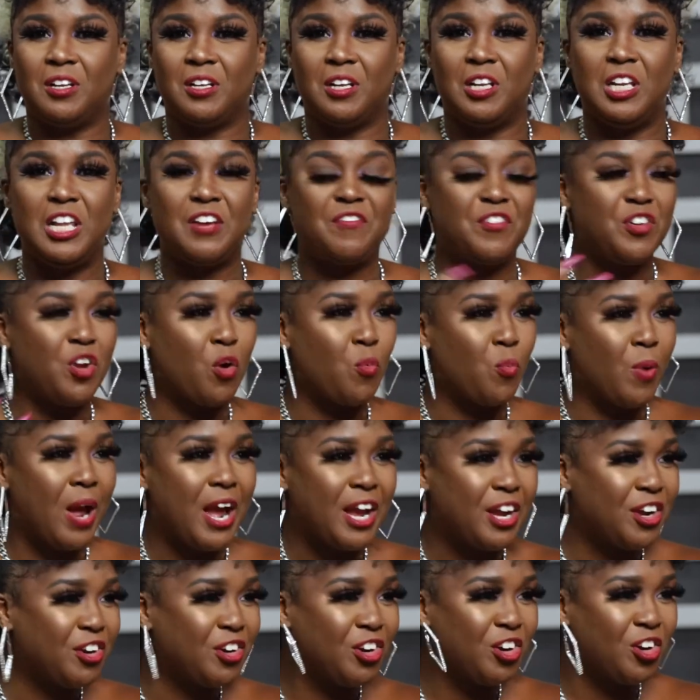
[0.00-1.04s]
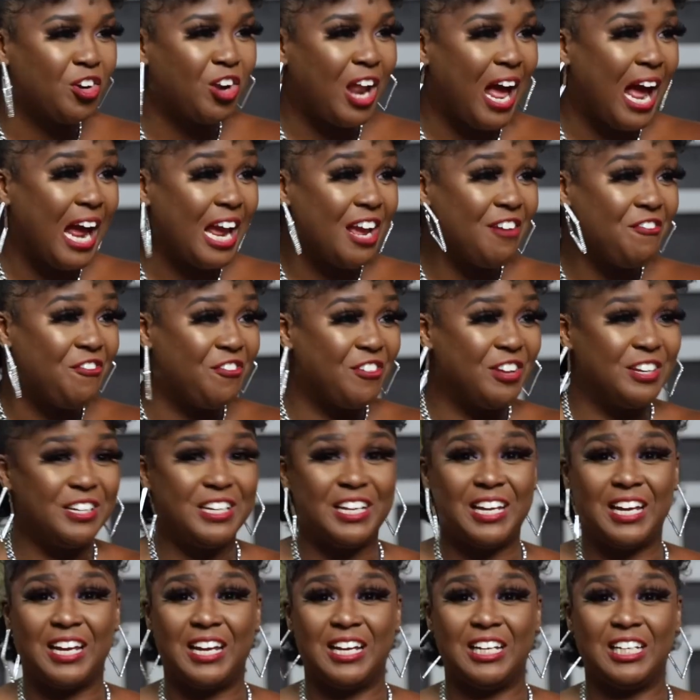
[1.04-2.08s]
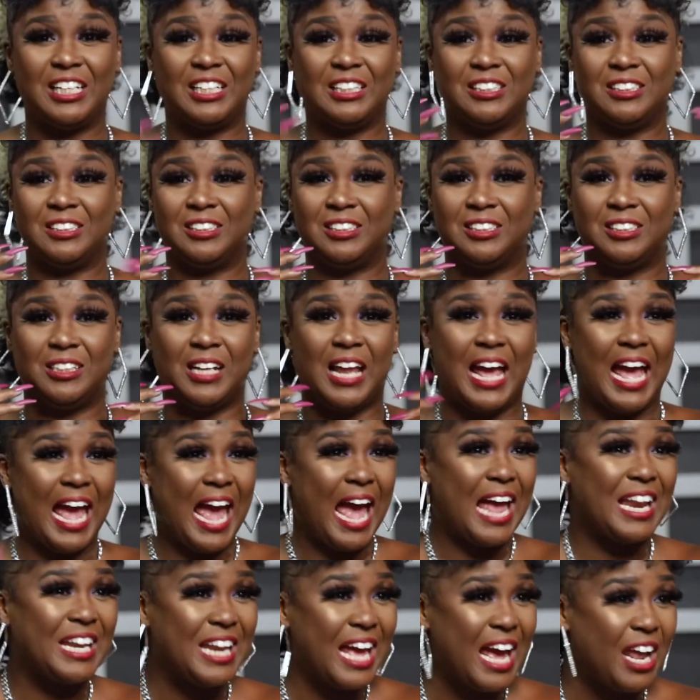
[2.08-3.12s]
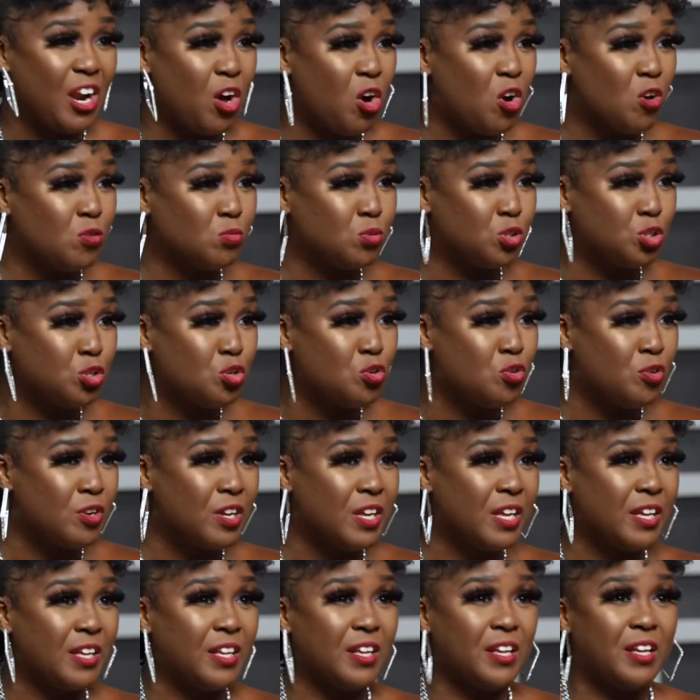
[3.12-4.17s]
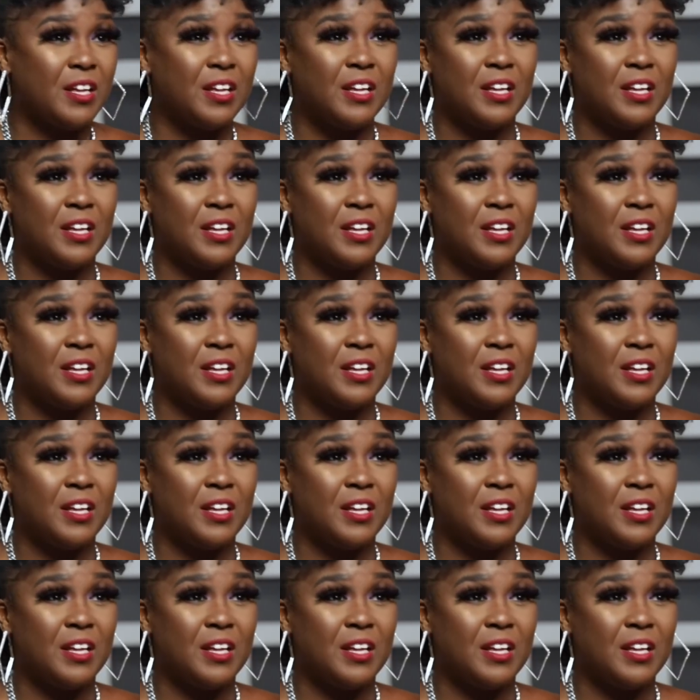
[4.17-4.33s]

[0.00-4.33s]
living a regular life and then adding that on to it.